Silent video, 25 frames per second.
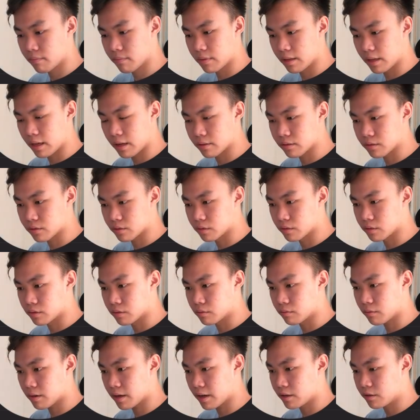Yeah,
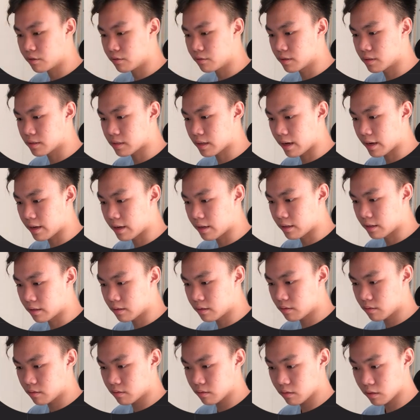so what I do is I
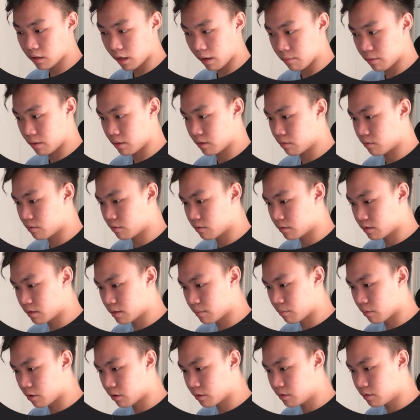type in
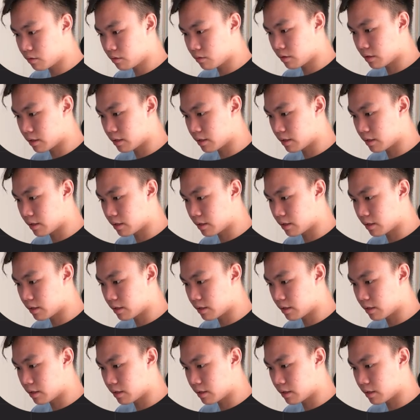the module,